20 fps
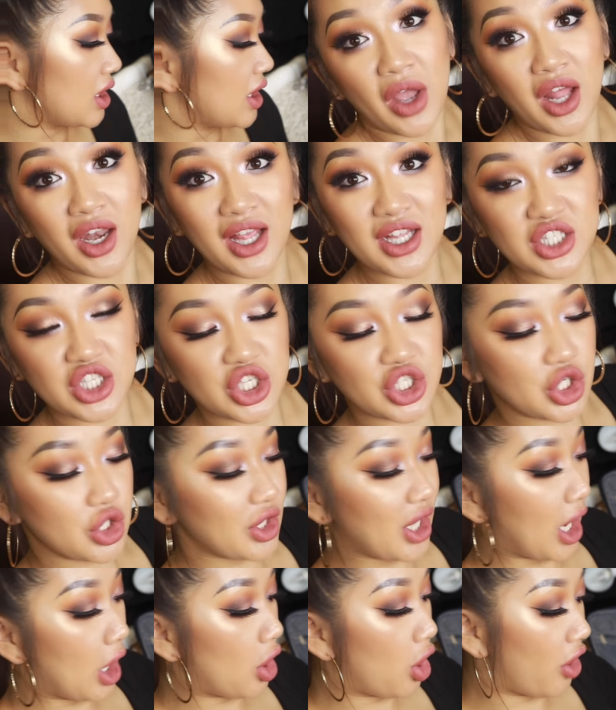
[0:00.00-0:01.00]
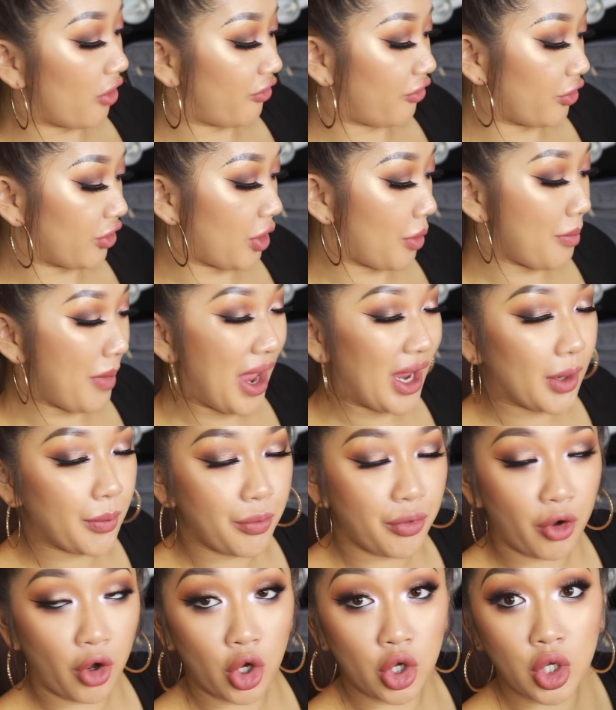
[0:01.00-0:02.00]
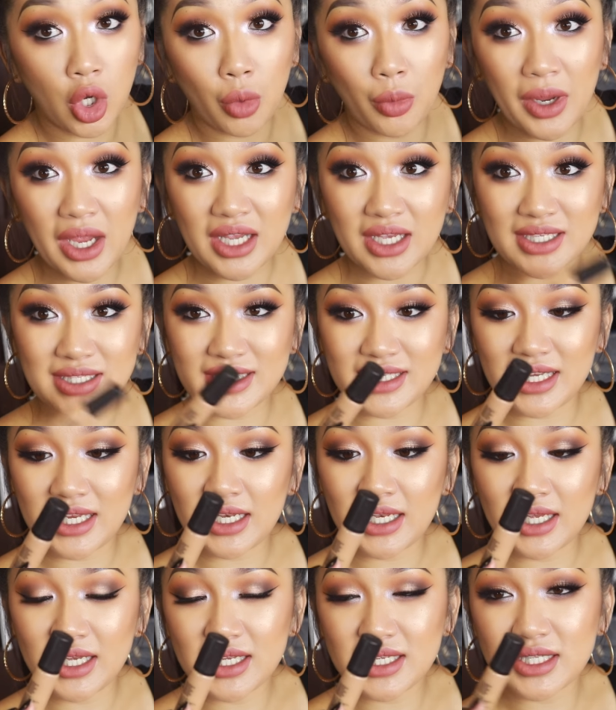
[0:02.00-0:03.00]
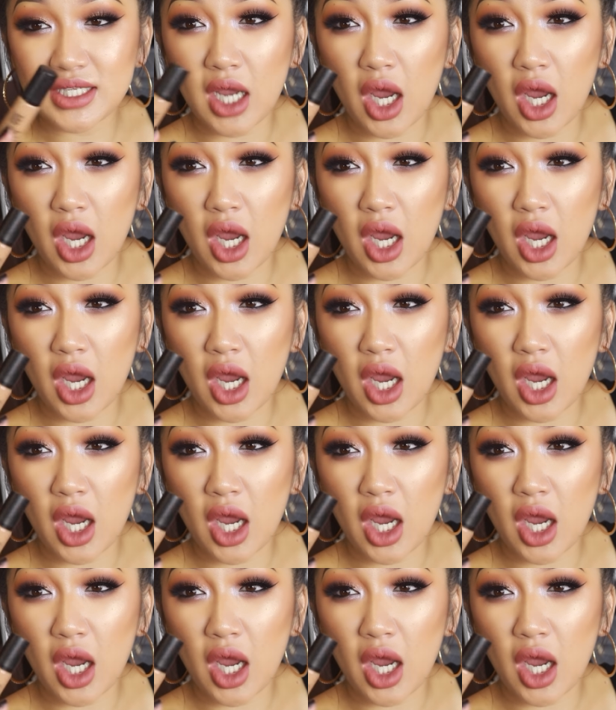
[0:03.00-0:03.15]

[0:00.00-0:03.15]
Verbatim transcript: I like to do that a lot for the MAC Pro Longwear concealers.